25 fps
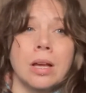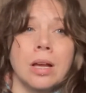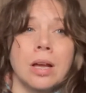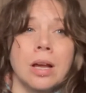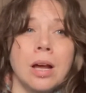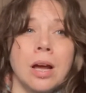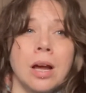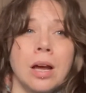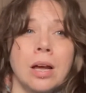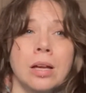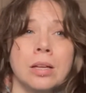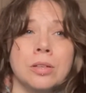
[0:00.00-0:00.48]

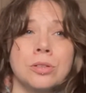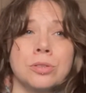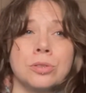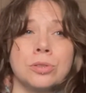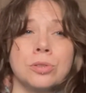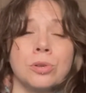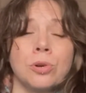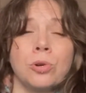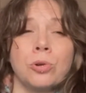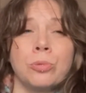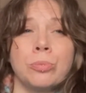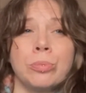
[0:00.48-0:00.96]
I just
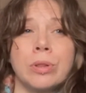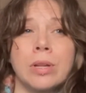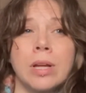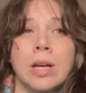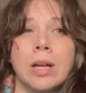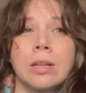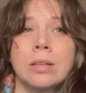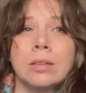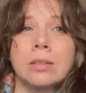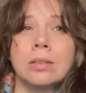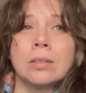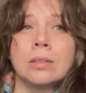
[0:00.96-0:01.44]
hope
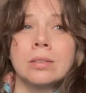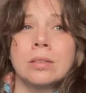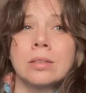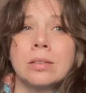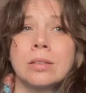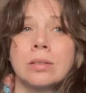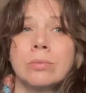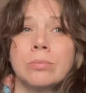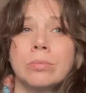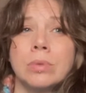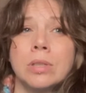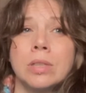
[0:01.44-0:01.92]
that this
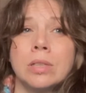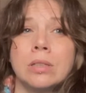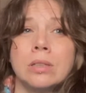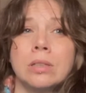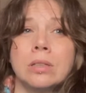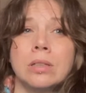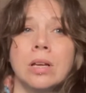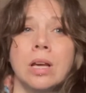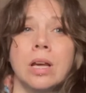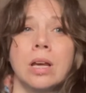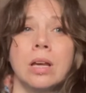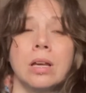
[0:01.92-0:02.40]
can be
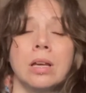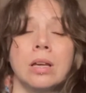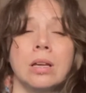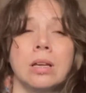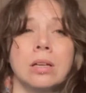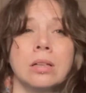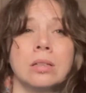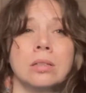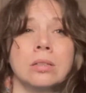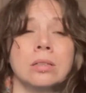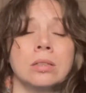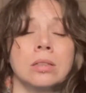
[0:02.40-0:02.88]

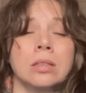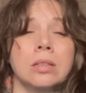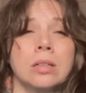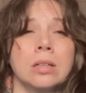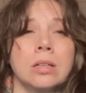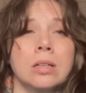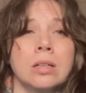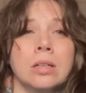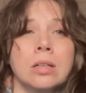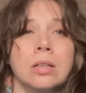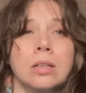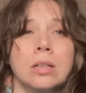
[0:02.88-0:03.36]
a
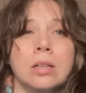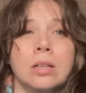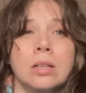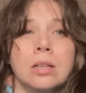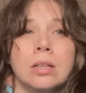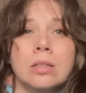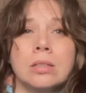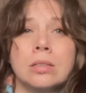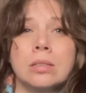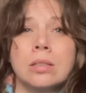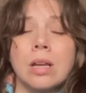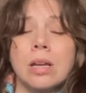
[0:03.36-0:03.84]

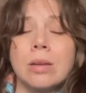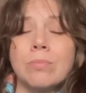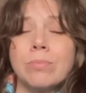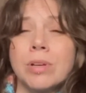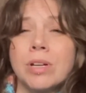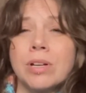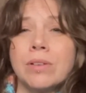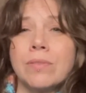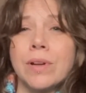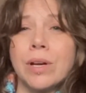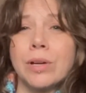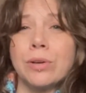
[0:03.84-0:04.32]
slight bit
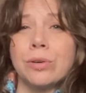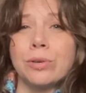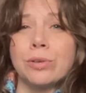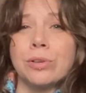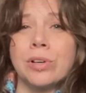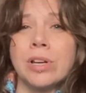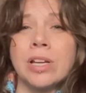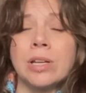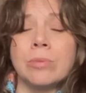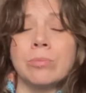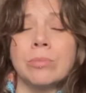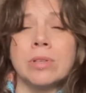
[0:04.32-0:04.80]
of
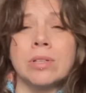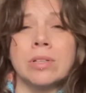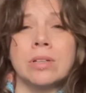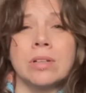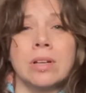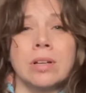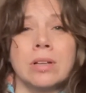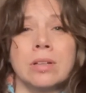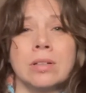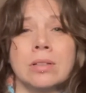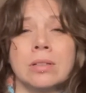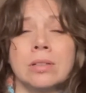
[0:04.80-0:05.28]
entertainment
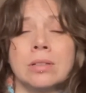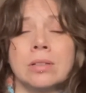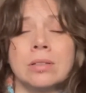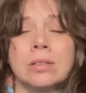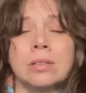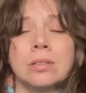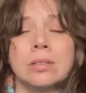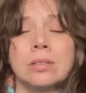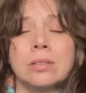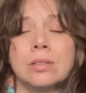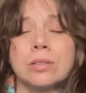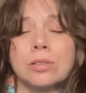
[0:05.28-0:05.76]
and
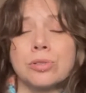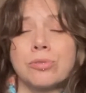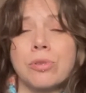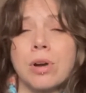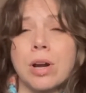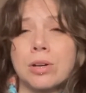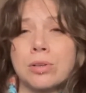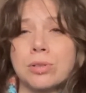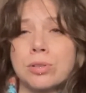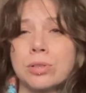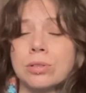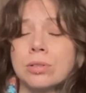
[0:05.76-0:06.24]

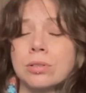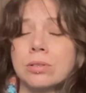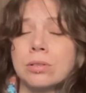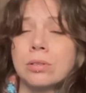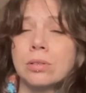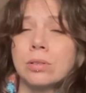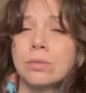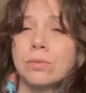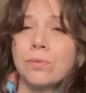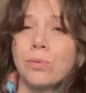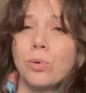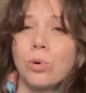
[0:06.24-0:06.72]
distraction
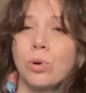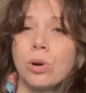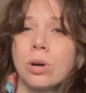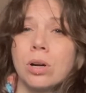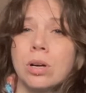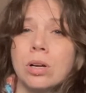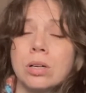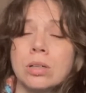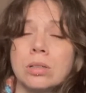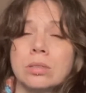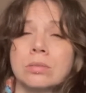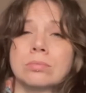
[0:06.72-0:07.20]

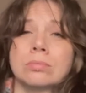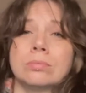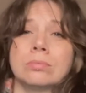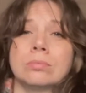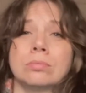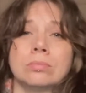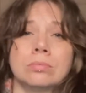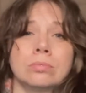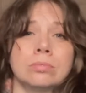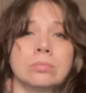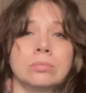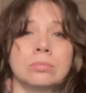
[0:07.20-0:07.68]
for
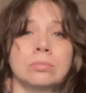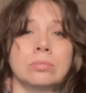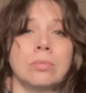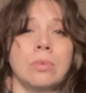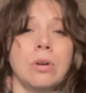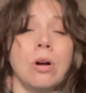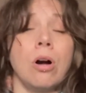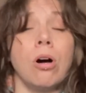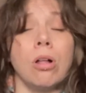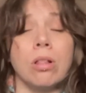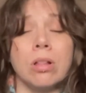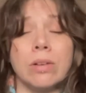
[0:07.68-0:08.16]

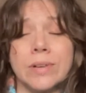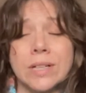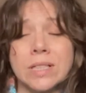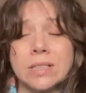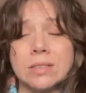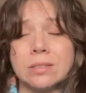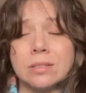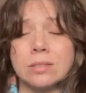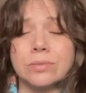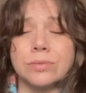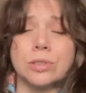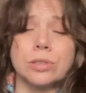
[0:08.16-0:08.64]
all of
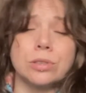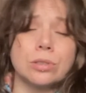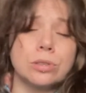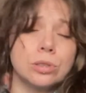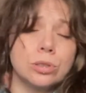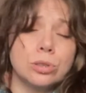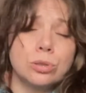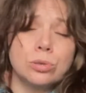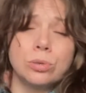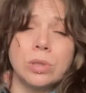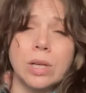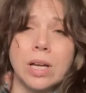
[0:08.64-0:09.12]
us, for
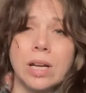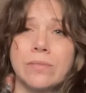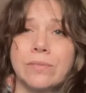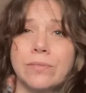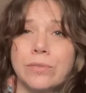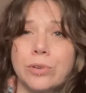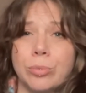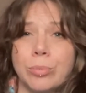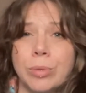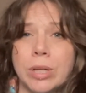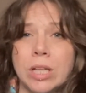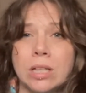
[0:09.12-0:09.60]
you and
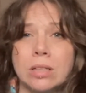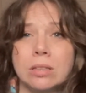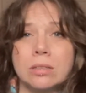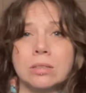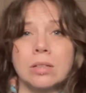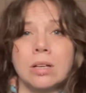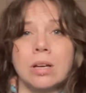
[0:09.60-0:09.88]
for me.